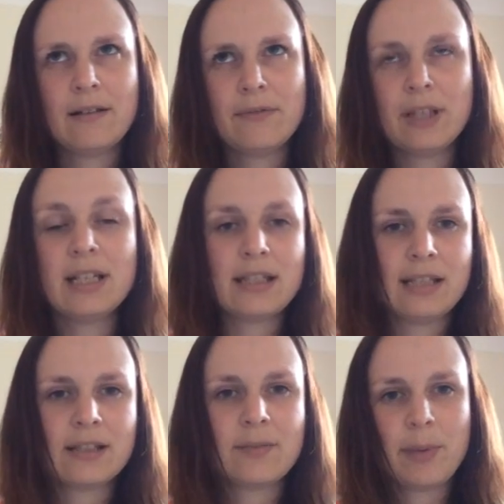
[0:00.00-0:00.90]
for the
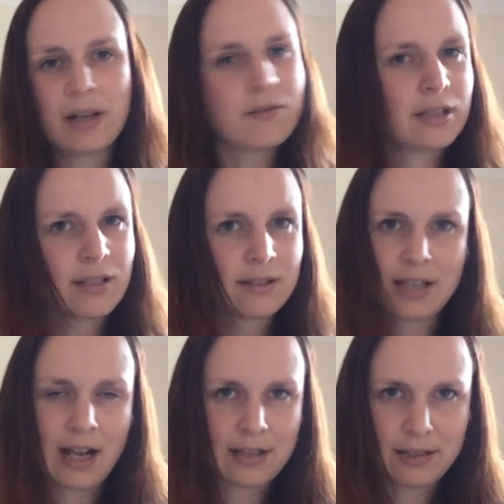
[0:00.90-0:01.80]
listings of pearls, it does
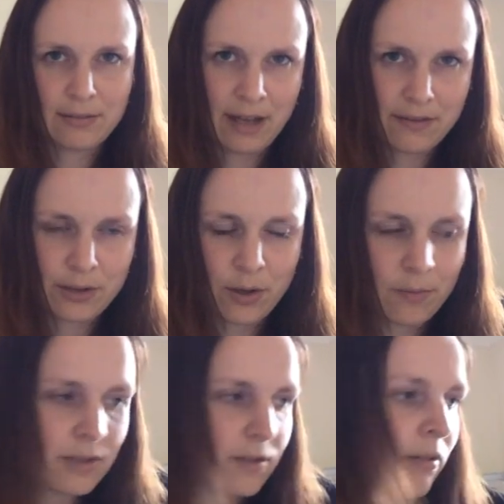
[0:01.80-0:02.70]
tell you at the
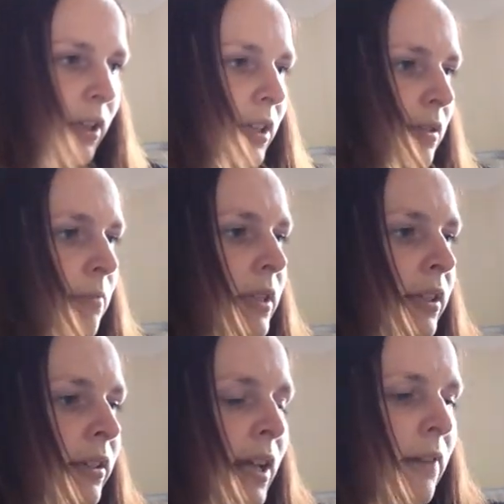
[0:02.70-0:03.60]
top, so it's not like it's something
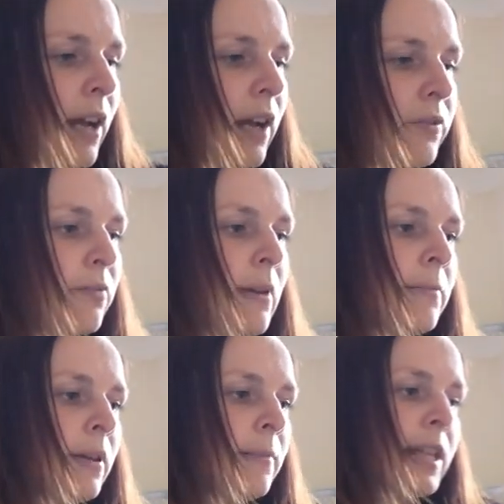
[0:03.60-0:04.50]
you're going to ever have to
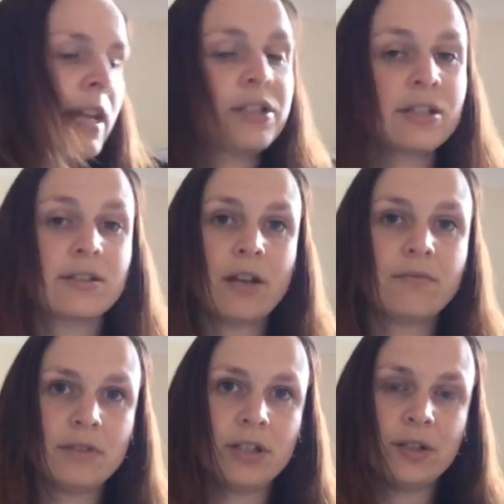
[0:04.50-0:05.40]
remember, but they just
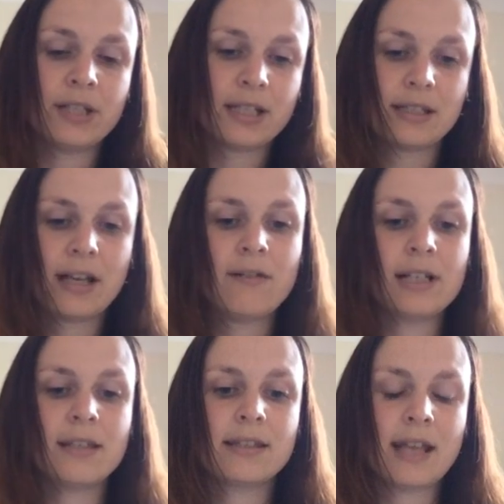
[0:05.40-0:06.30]
don't use
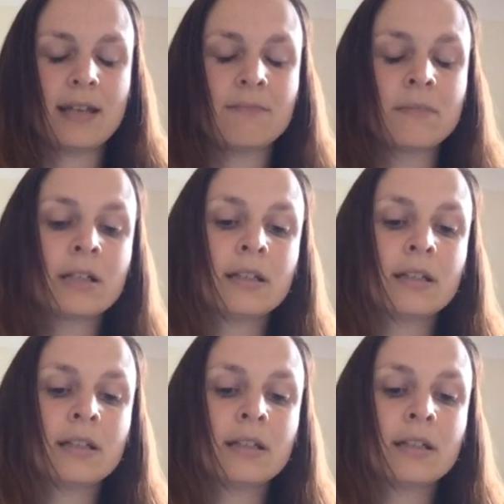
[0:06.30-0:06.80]
necessarily the same